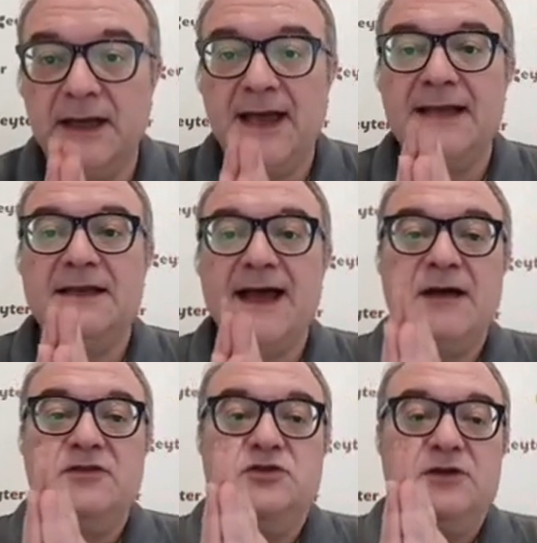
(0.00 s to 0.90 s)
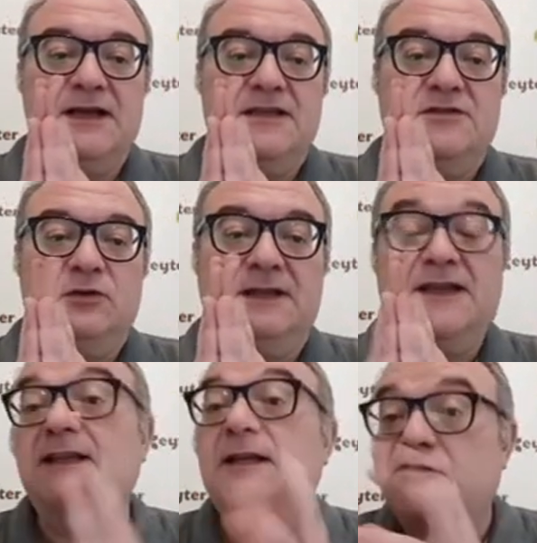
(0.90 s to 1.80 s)
has an average relative
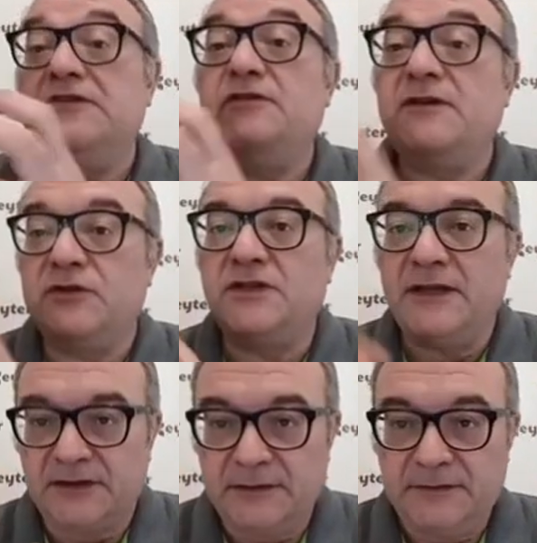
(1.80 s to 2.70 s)
humidity of 50%.